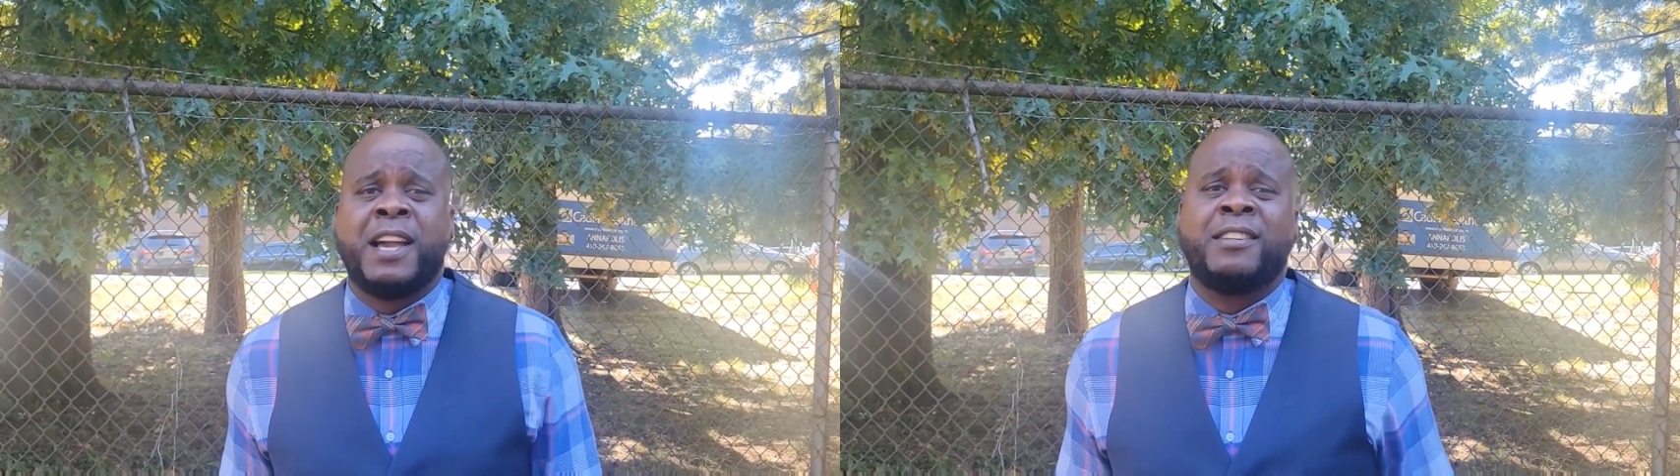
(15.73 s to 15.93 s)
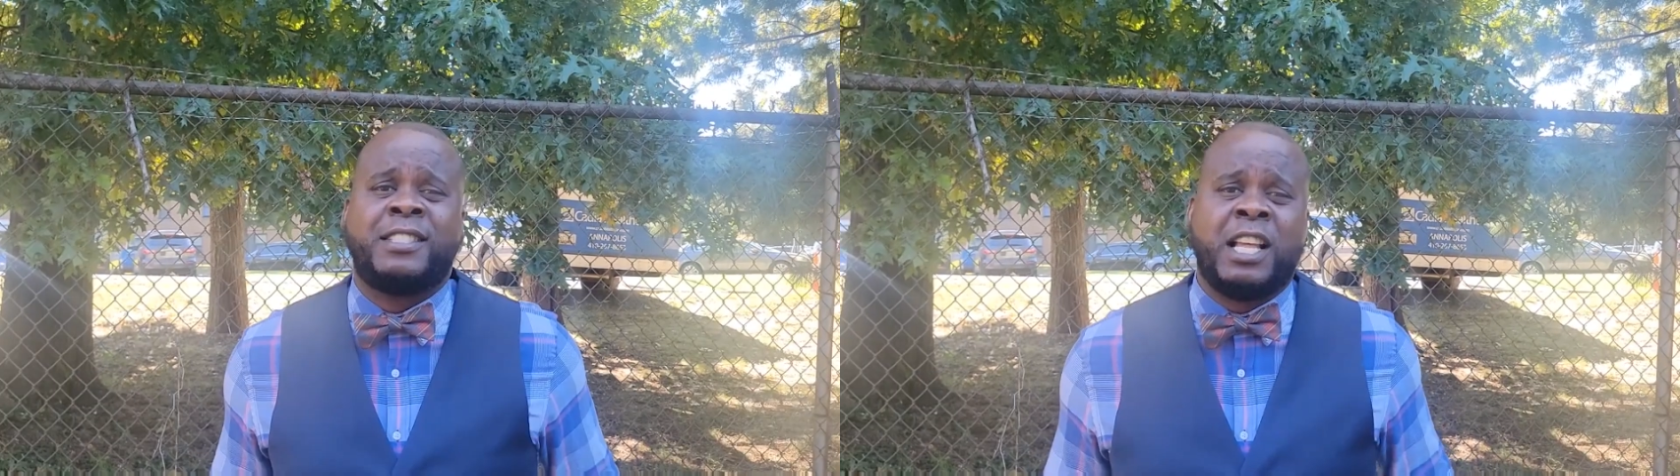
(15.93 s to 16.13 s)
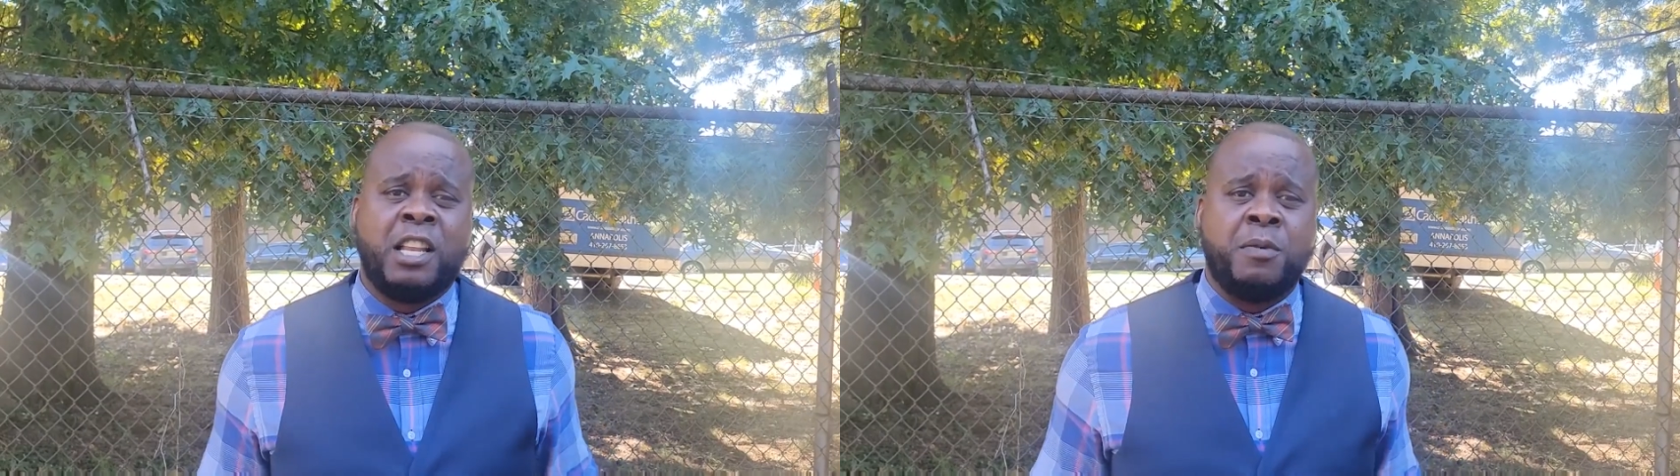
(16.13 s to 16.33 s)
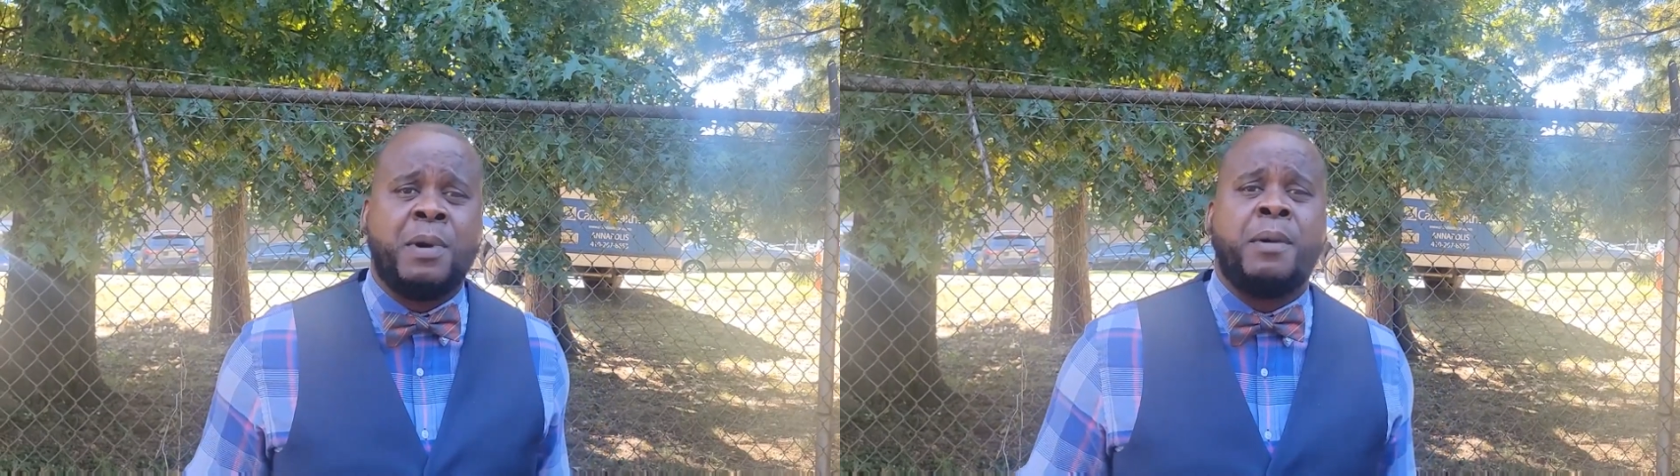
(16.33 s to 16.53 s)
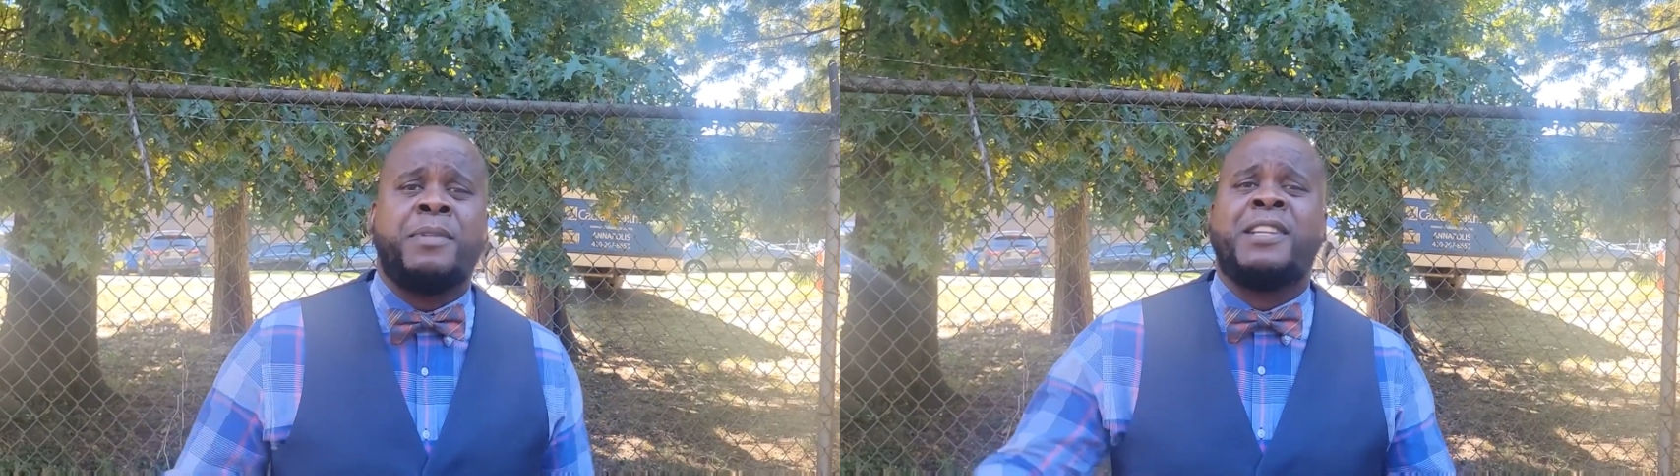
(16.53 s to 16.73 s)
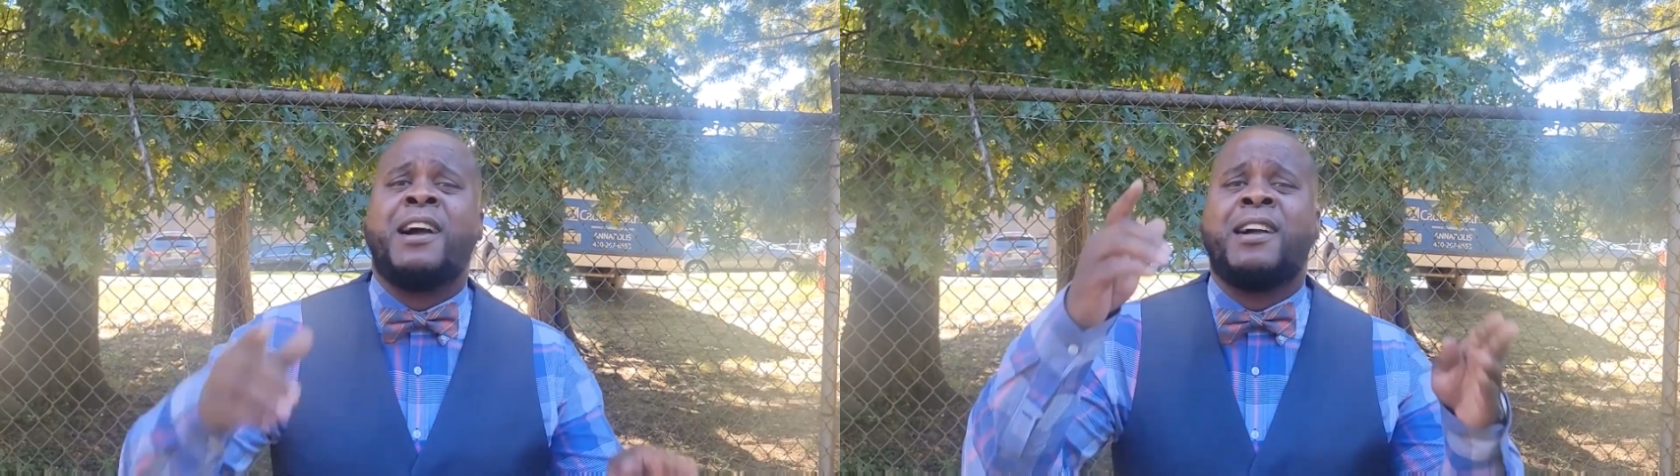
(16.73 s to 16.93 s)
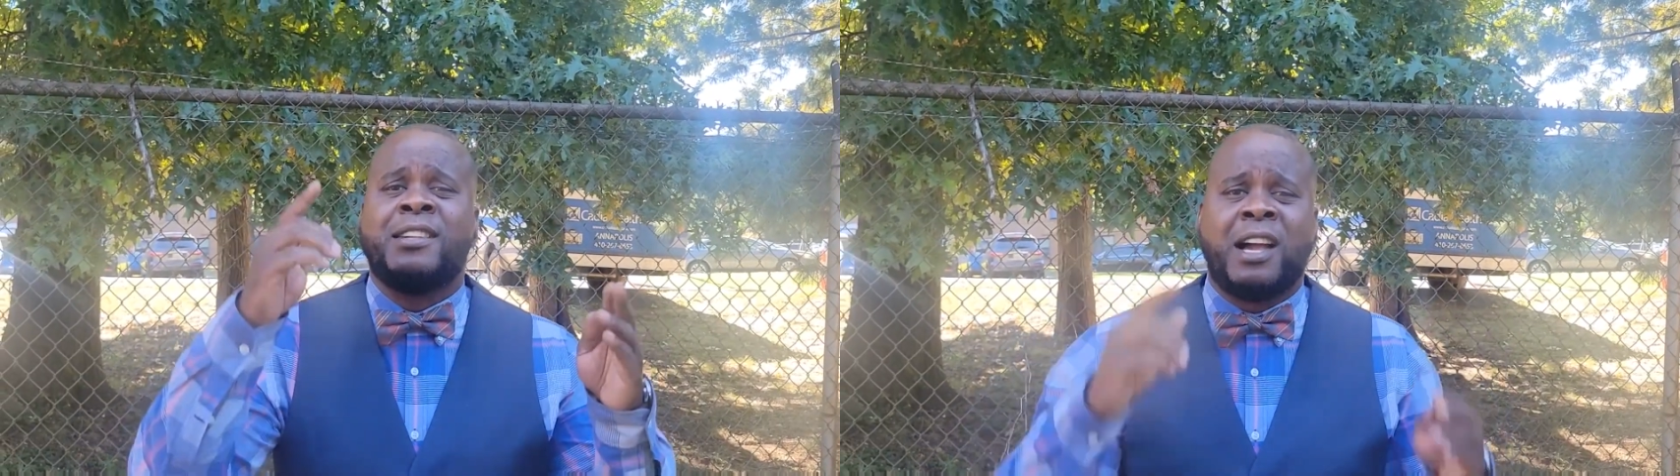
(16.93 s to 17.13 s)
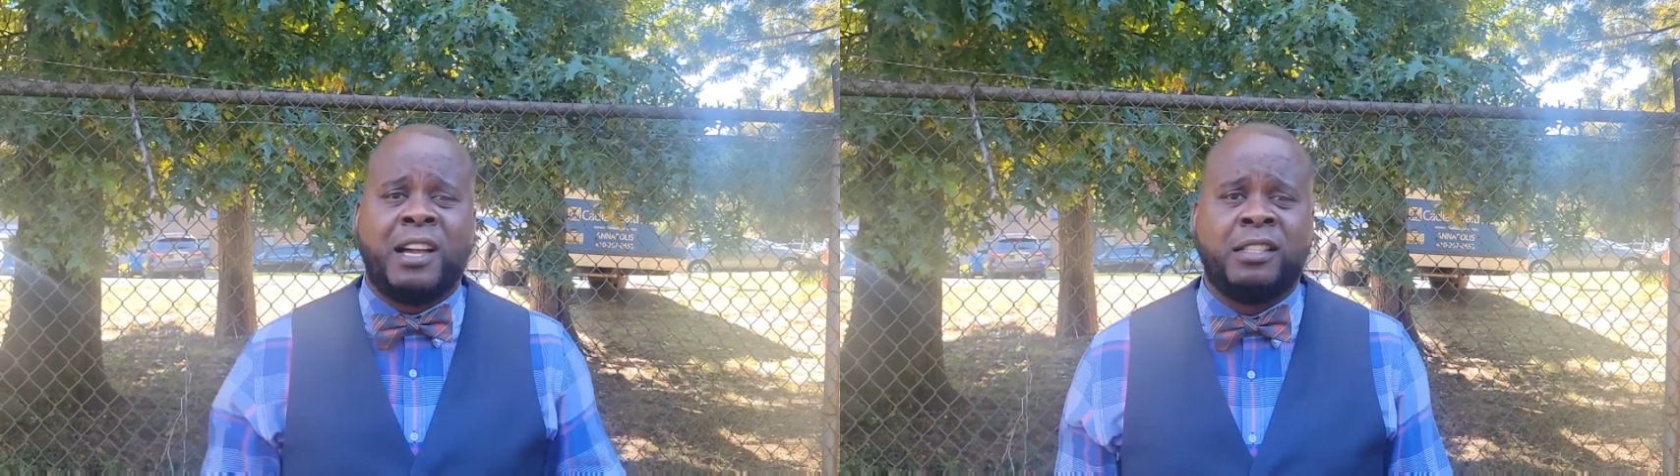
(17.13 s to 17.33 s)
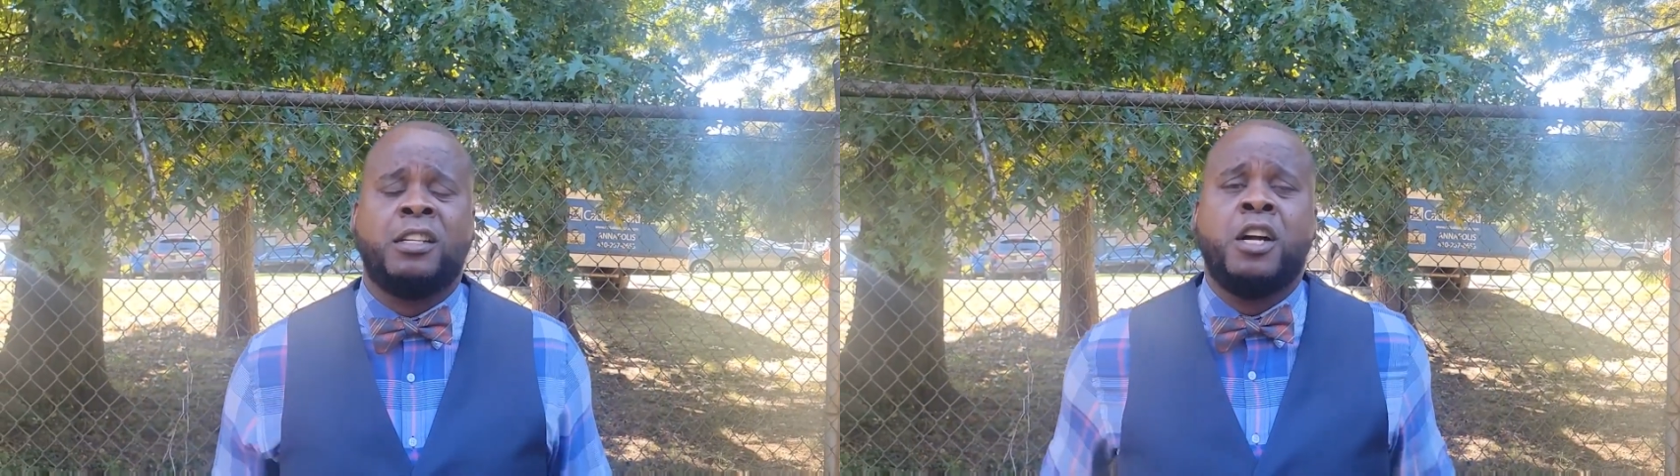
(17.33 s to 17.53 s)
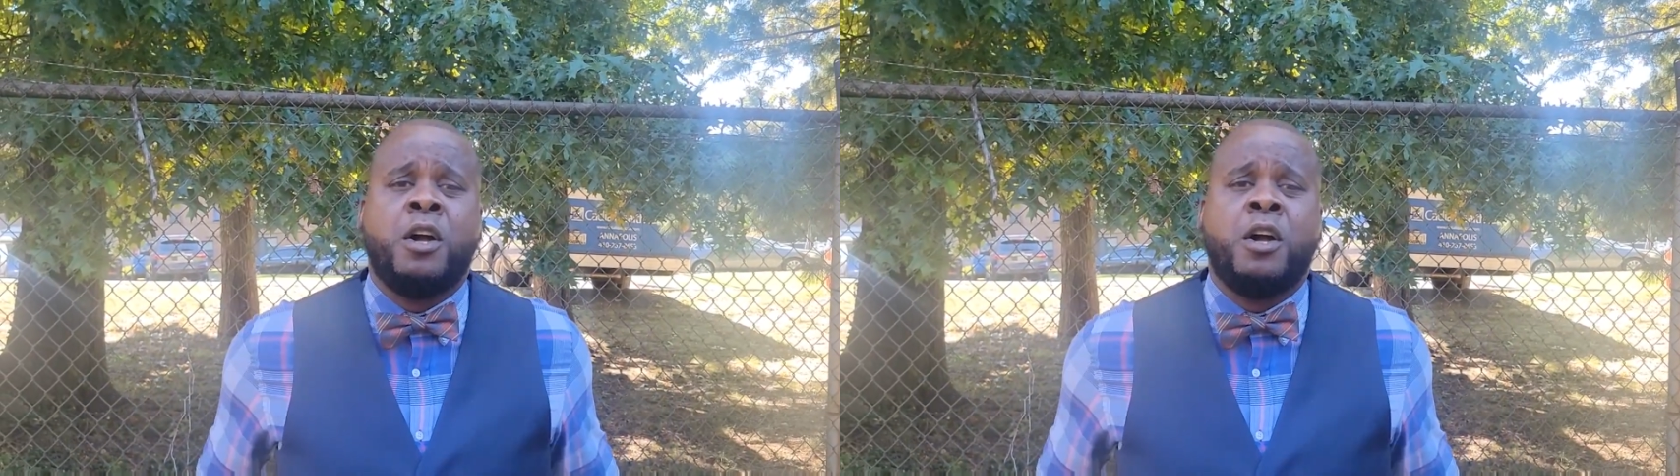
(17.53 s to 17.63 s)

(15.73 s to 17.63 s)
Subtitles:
I tell him I'm a lion.